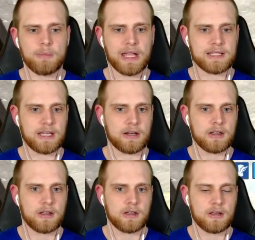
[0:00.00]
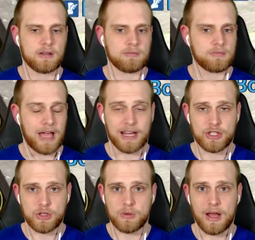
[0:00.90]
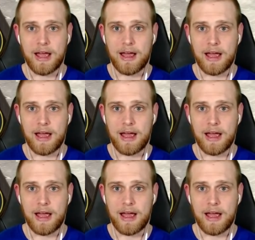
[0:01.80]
But like I said, High Khatun,